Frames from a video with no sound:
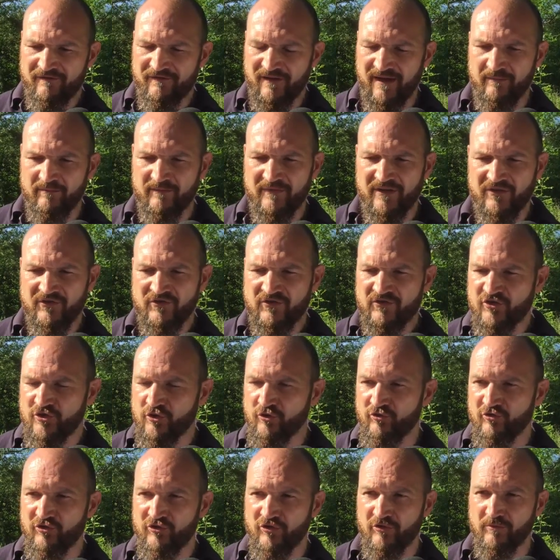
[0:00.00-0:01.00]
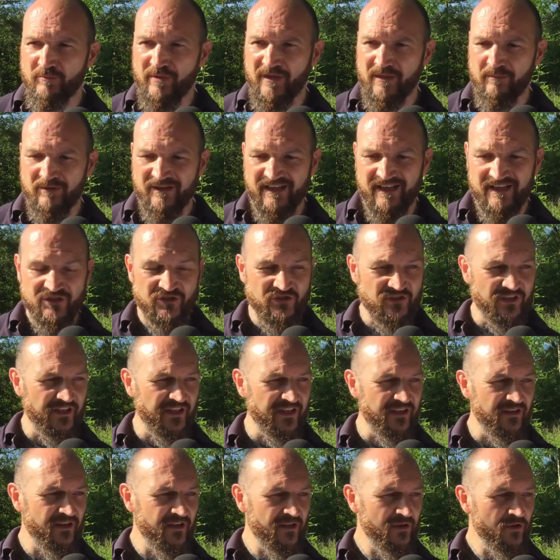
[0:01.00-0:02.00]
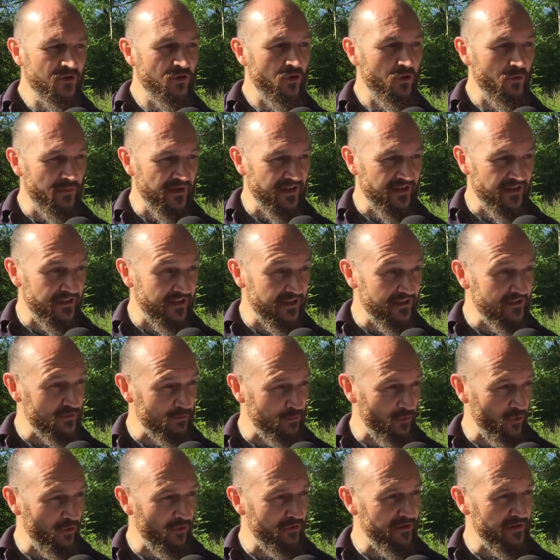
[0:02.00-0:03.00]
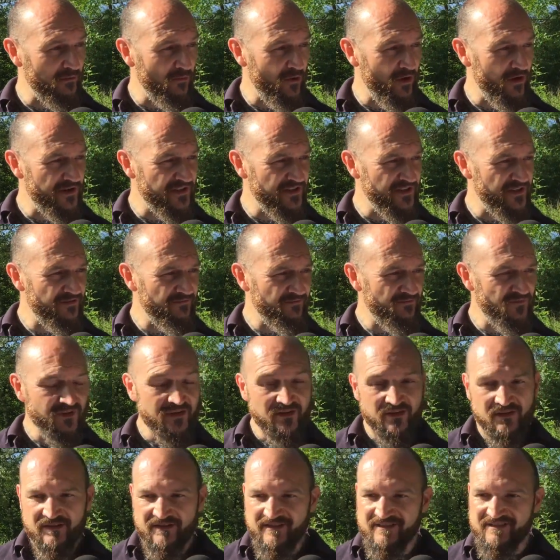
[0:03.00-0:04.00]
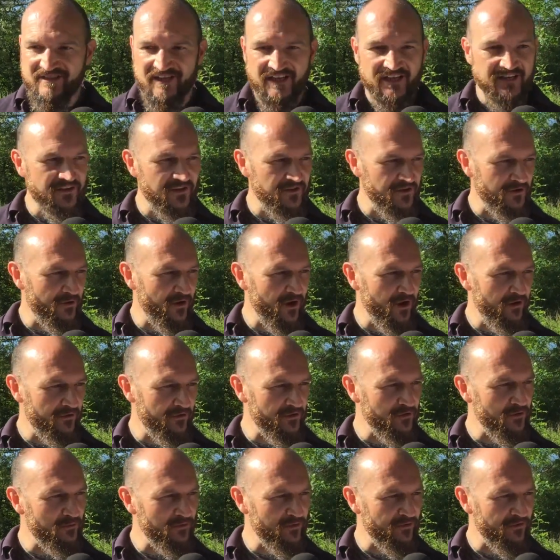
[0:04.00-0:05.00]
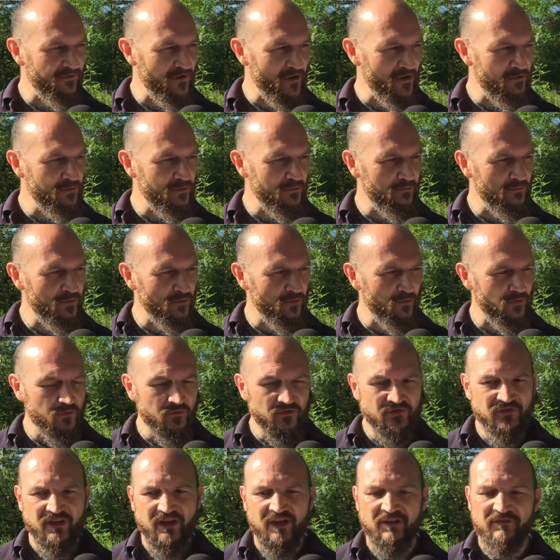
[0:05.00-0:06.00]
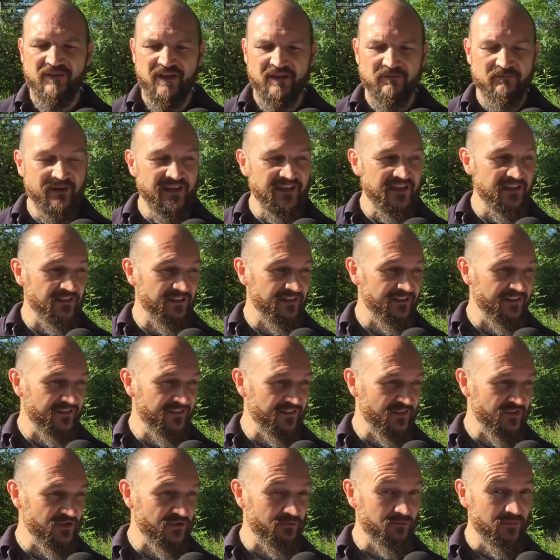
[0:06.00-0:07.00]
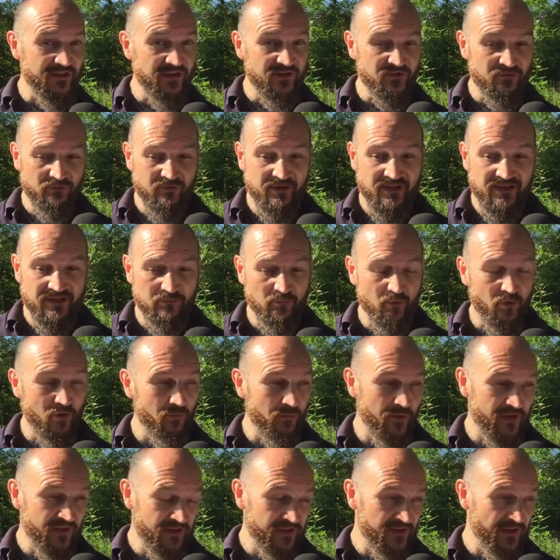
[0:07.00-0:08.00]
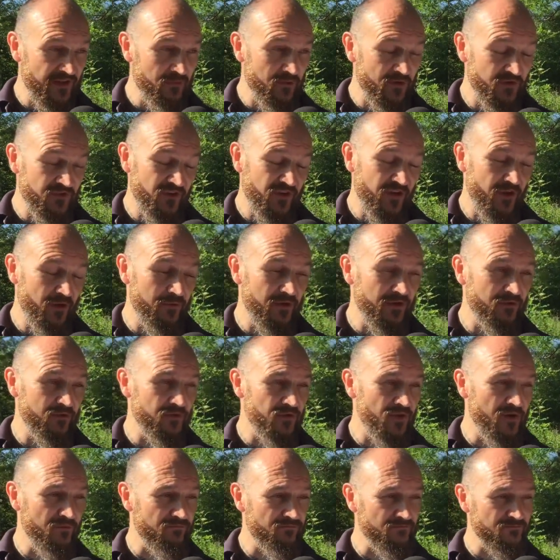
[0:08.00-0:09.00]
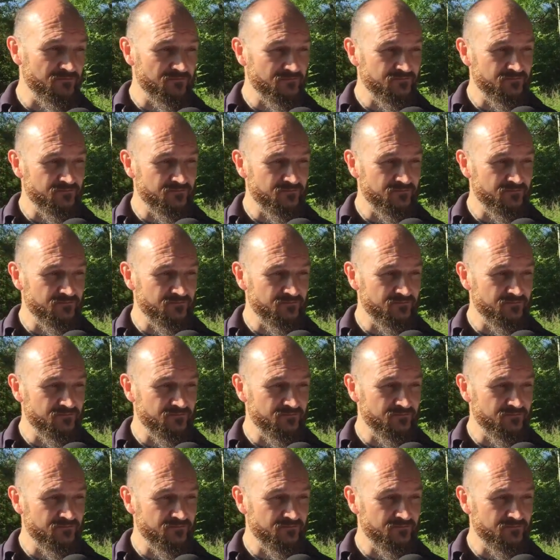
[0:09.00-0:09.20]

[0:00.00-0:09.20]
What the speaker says: families, children, young people actually coming and exploring wider, seeing that there are a number of open pools, and then making a decision when it's really warm whether they want to go in or not.